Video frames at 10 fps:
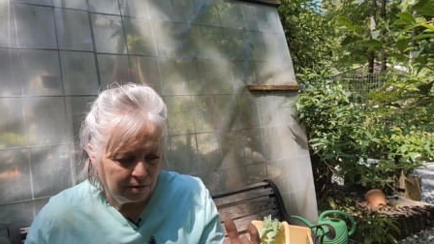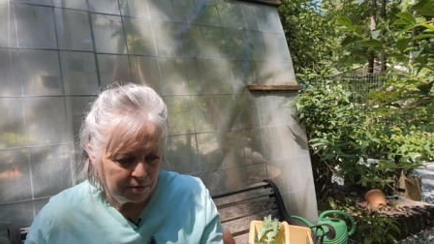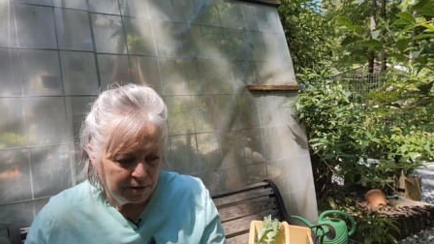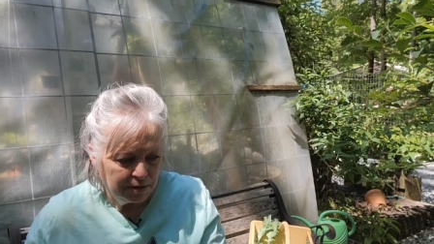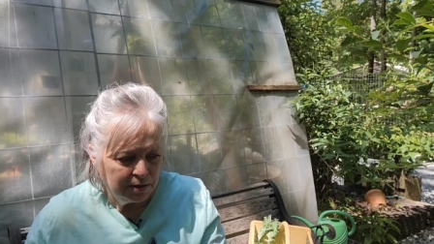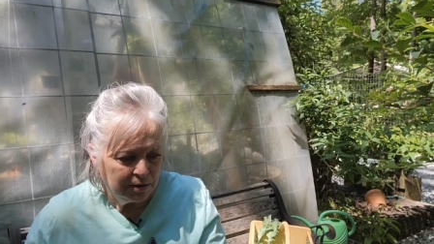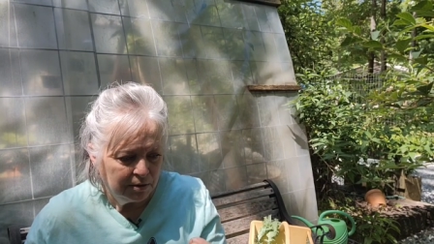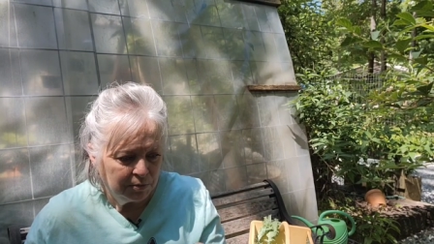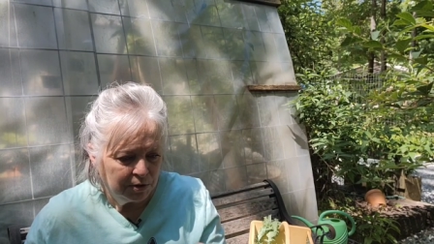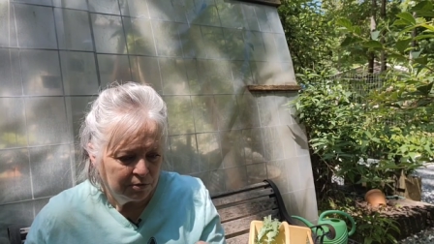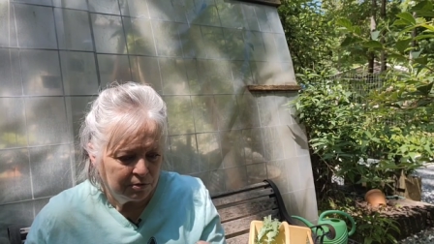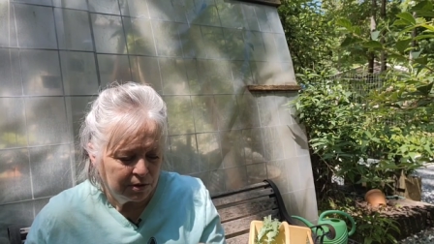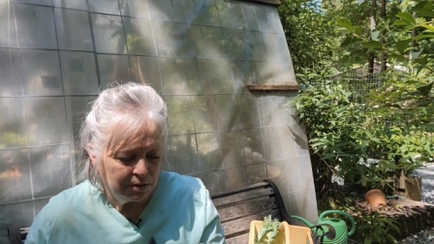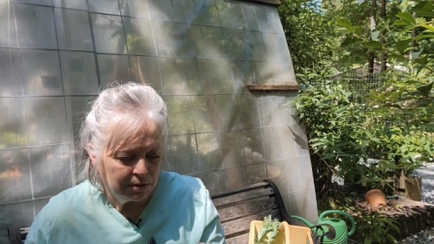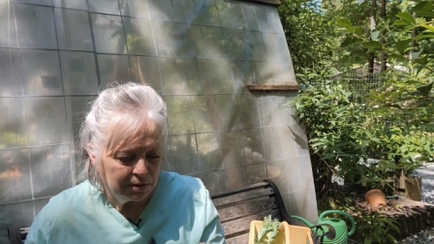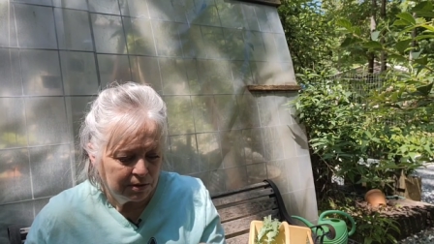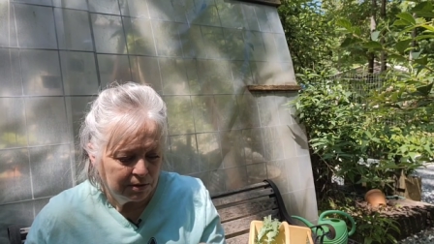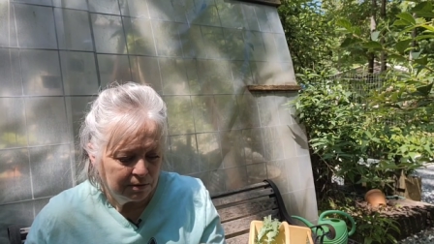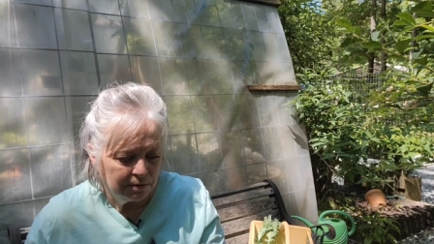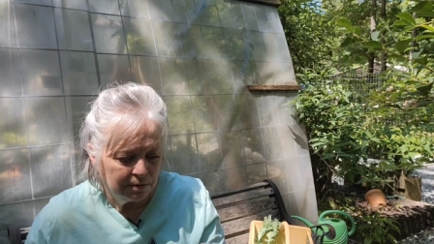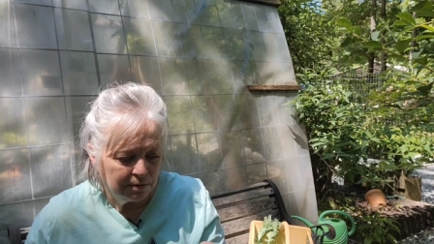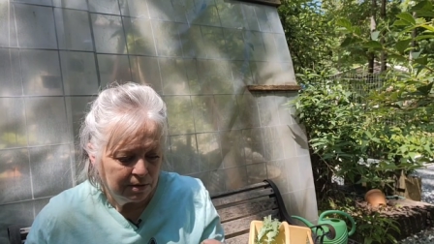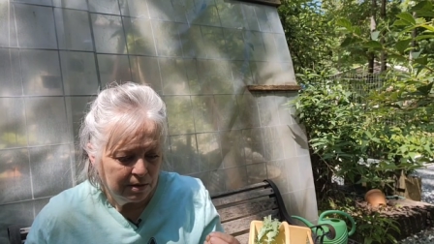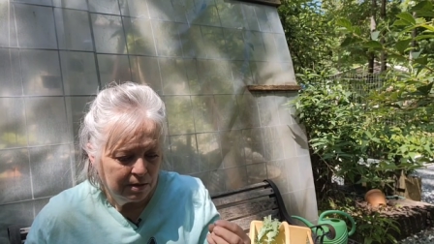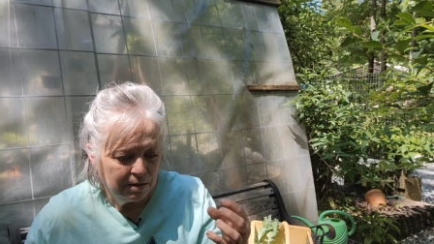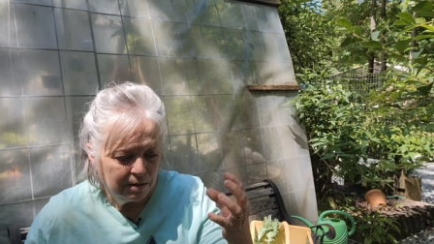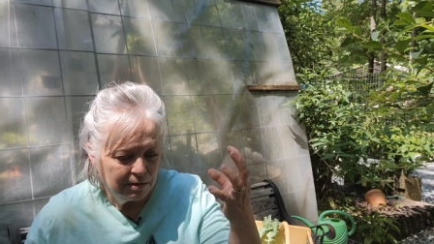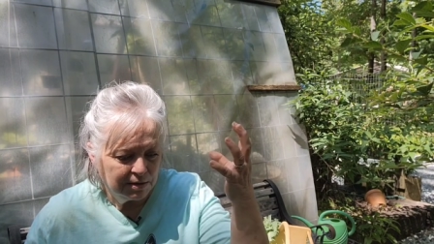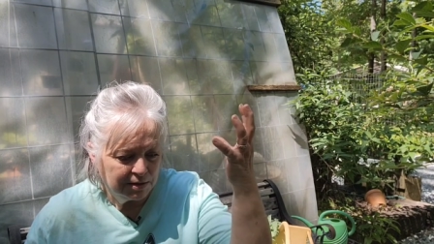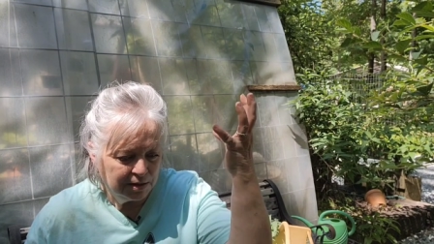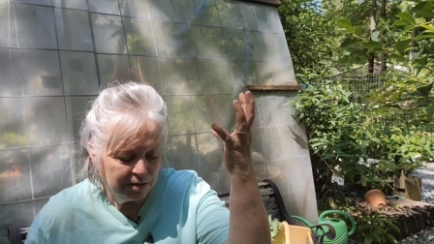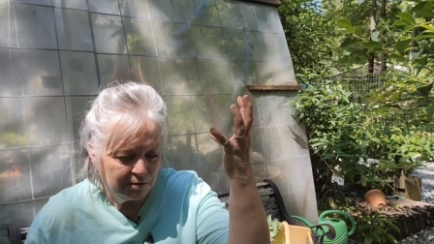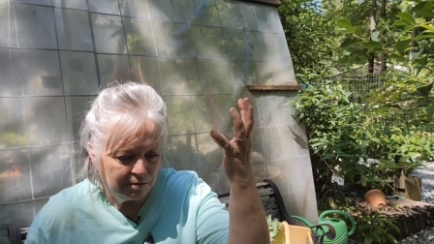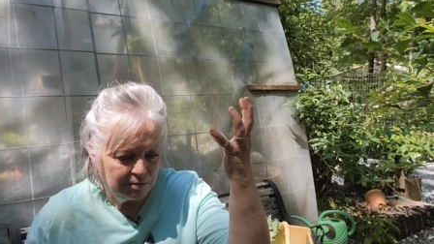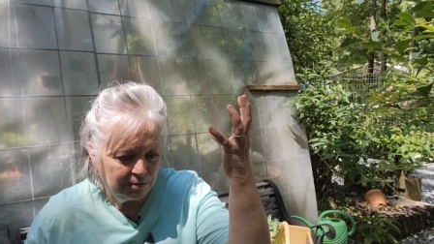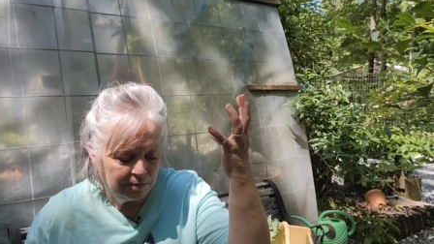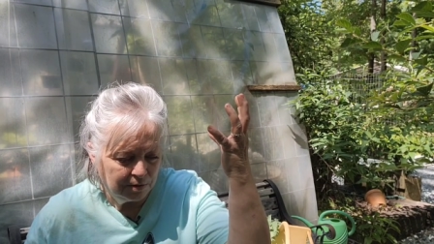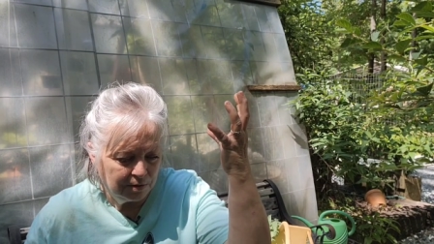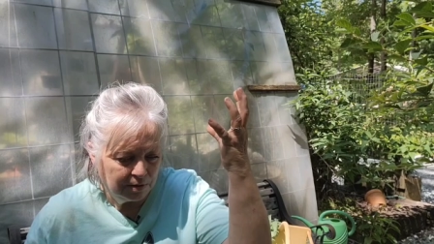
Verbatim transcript: are sucking up nutrients still